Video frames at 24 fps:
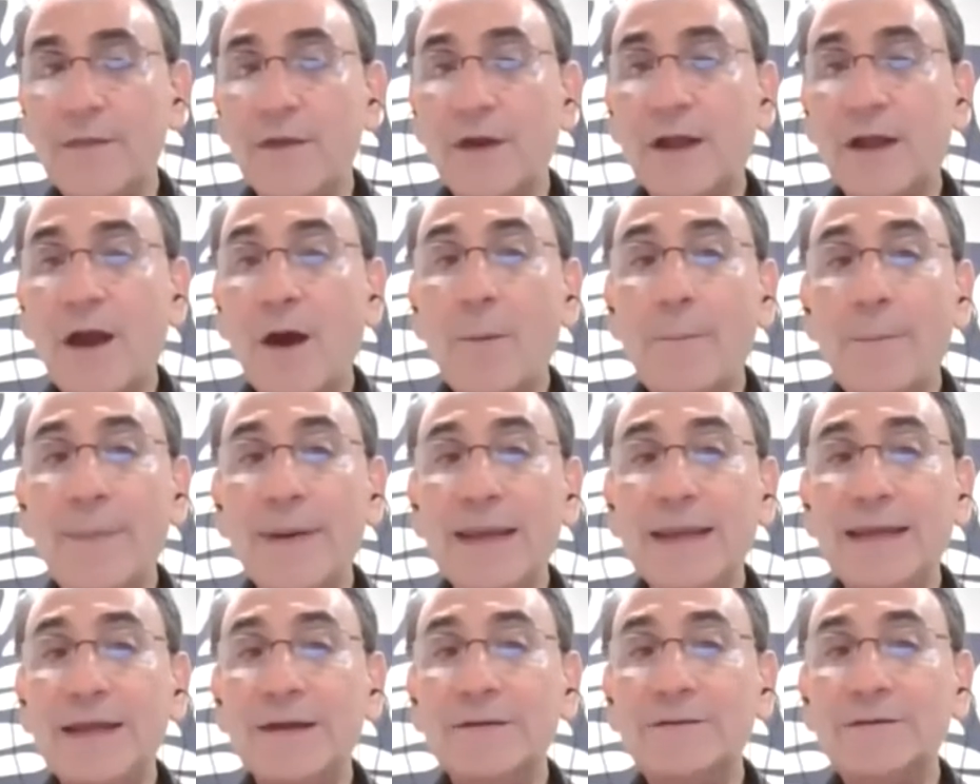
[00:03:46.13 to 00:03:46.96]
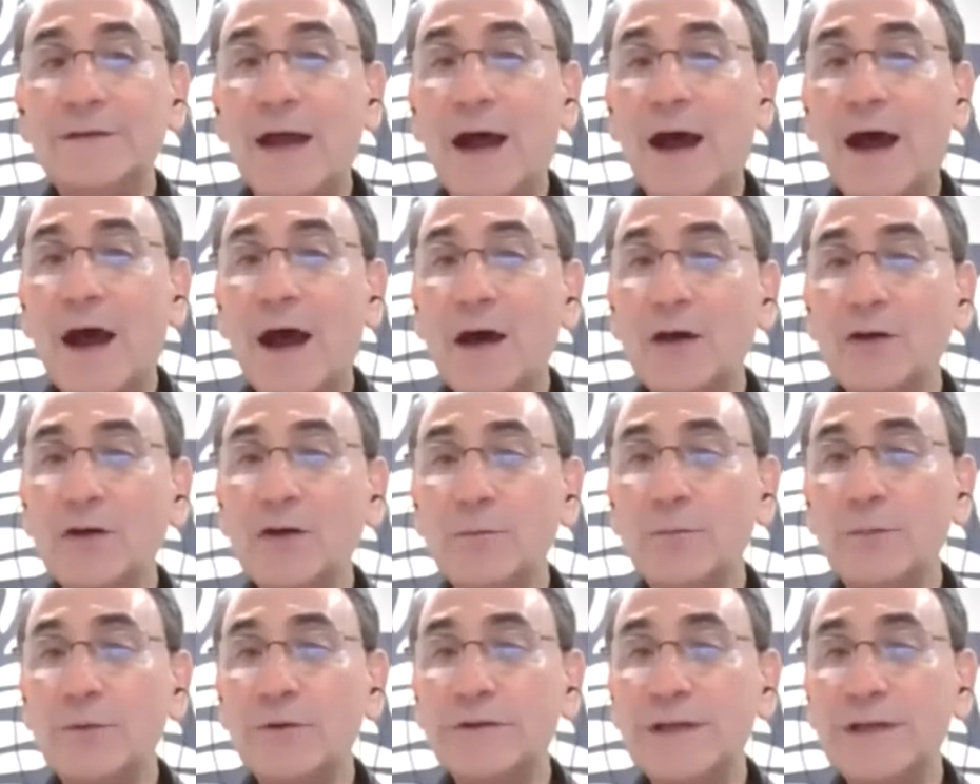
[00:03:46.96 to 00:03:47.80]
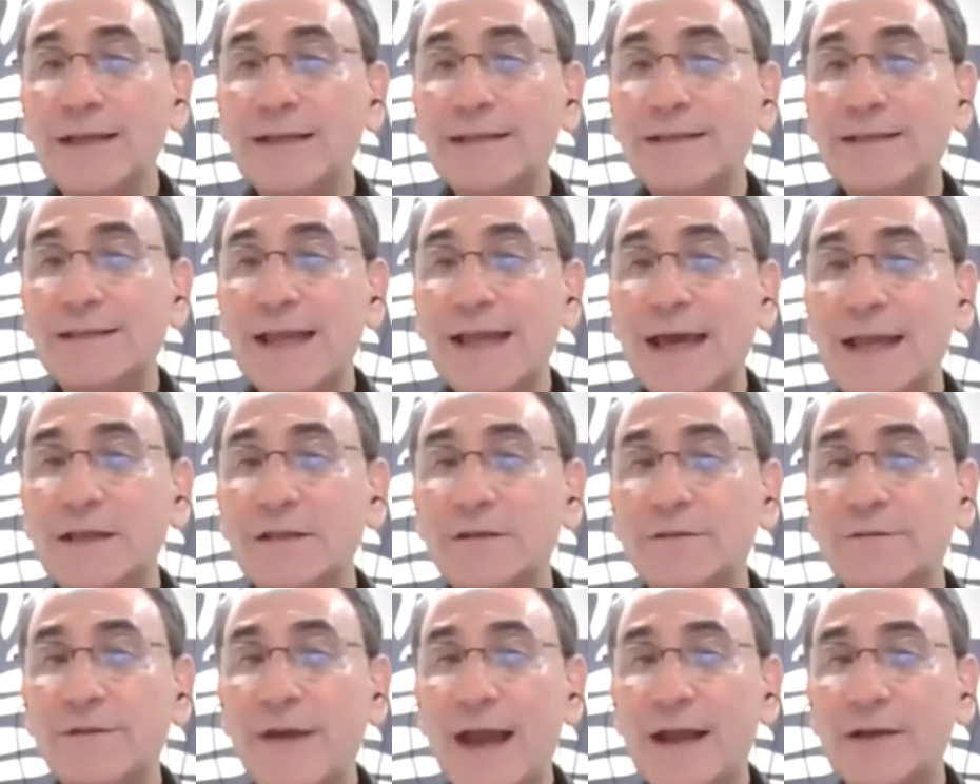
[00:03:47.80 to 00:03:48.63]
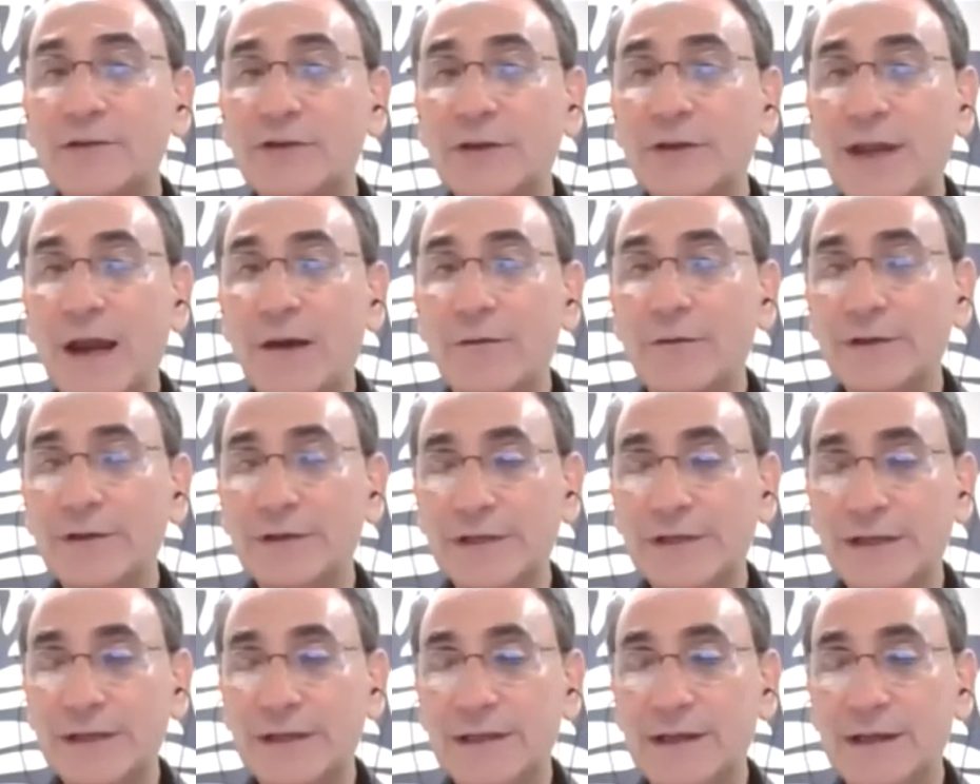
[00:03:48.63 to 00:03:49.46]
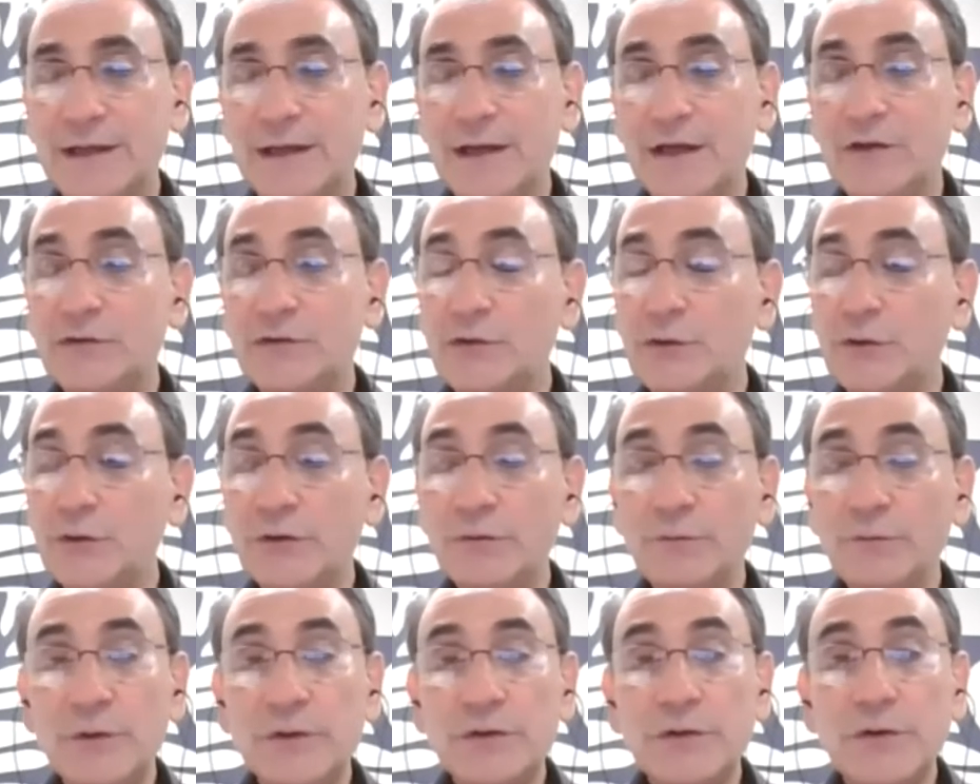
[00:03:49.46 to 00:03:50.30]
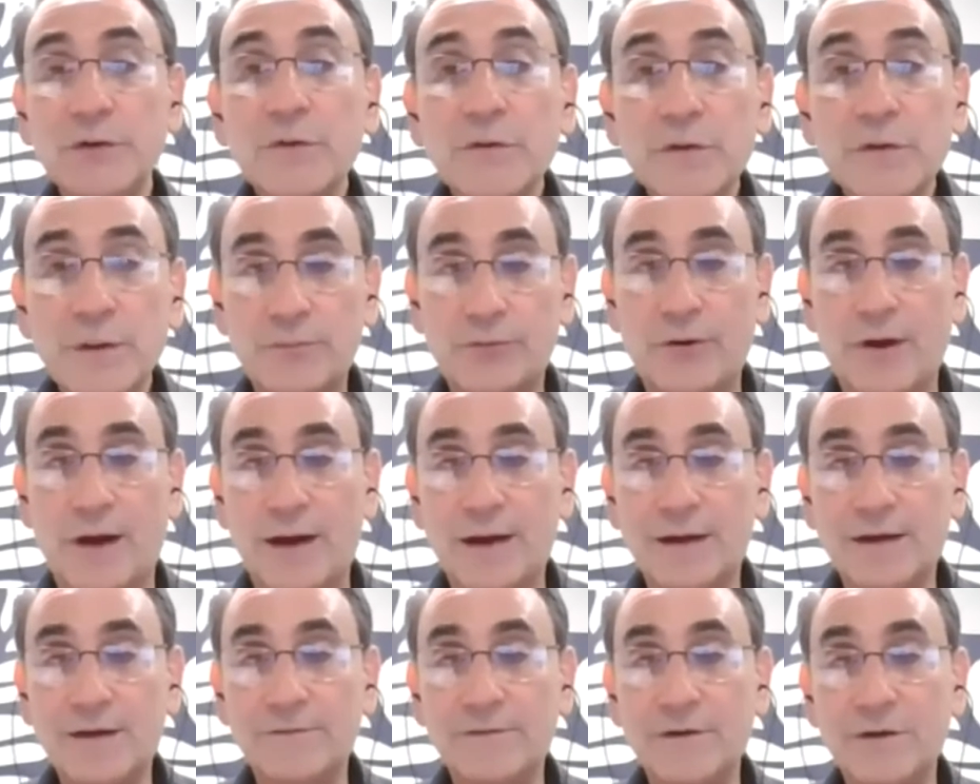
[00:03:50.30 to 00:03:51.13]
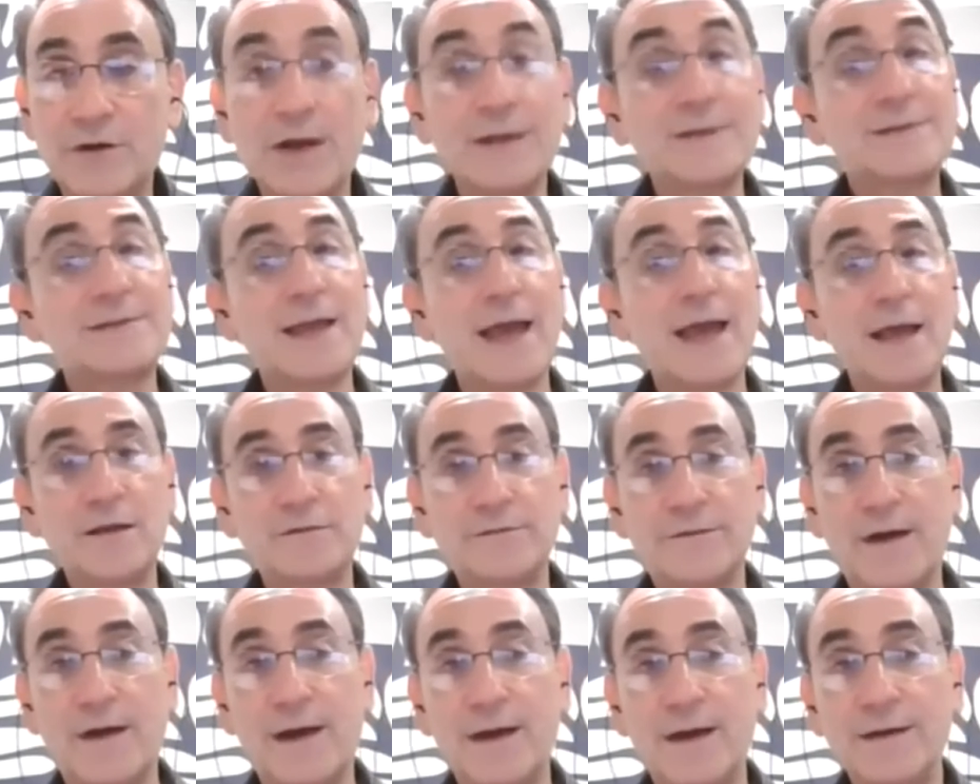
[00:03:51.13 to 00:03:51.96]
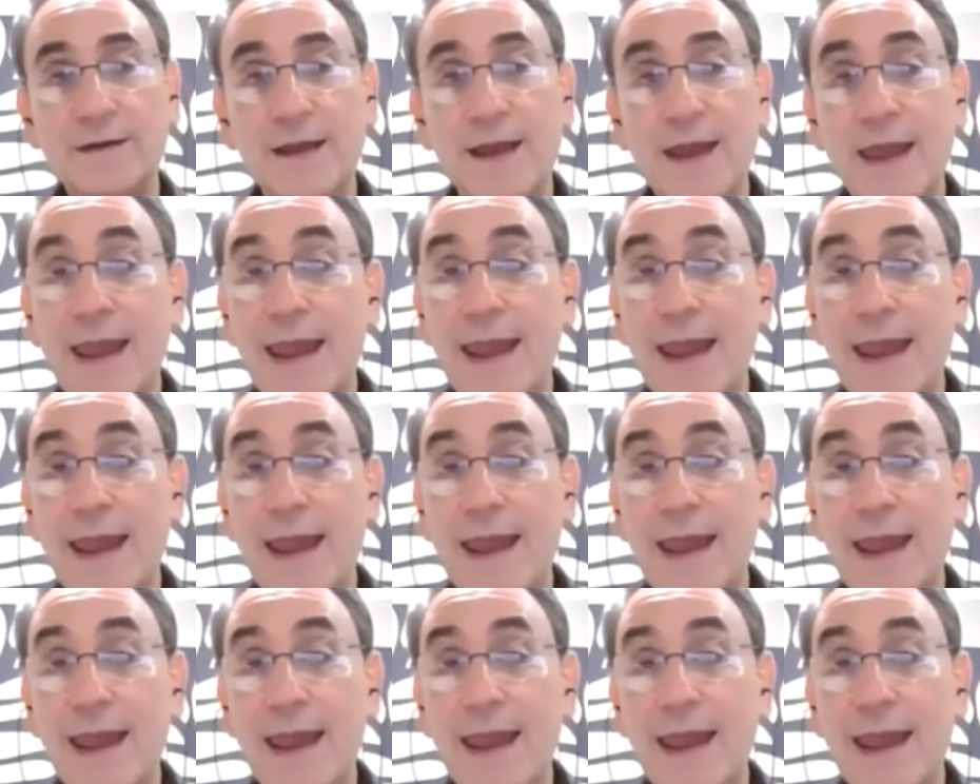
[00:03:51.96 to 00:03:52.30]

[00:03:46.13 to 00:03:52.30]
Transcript: The company gives 100% satisfaction guarantee, so you can return the product if you're not satisfied.